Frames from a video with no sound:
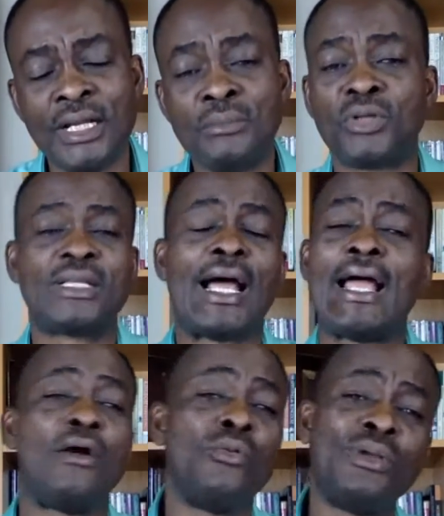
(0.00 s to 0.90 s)
Because
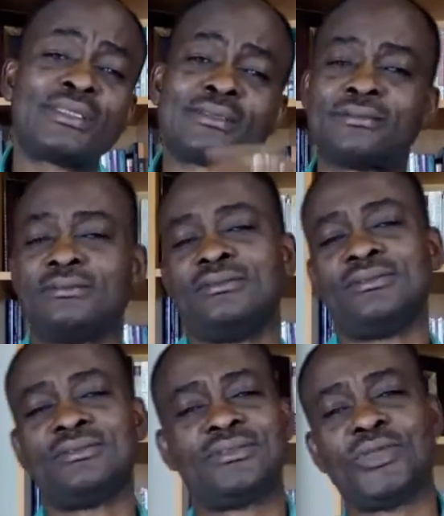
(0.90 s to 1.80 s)
I always
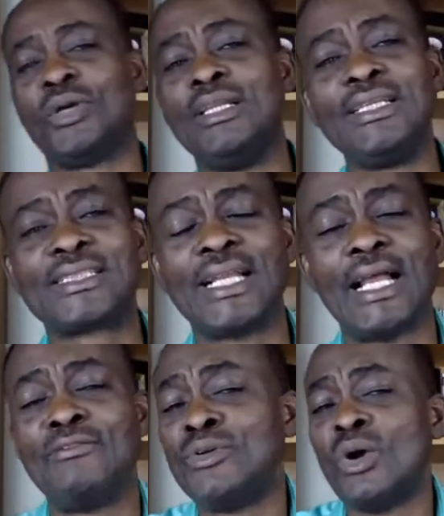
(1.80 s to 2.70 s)
jokingly say that
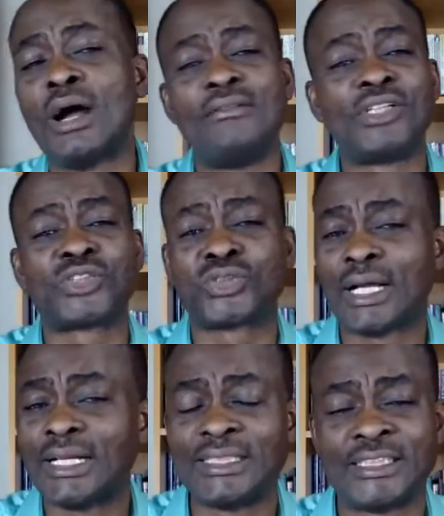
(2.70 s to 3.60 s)
if you don't have a
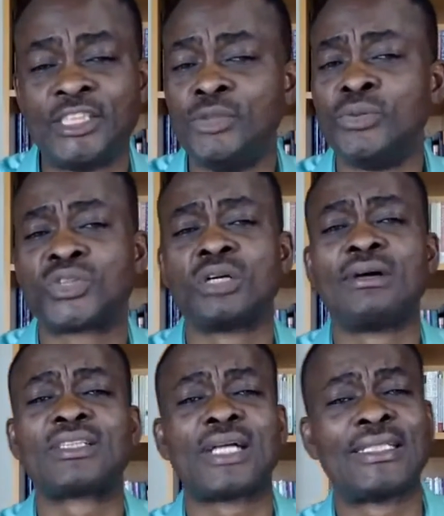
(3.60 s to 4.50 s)
strategy, you will suffer
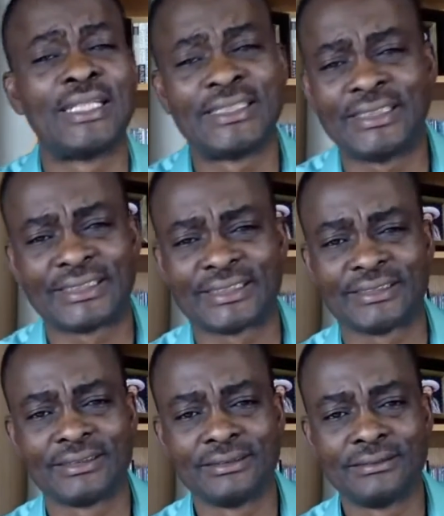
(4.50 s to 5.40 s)
tragedies.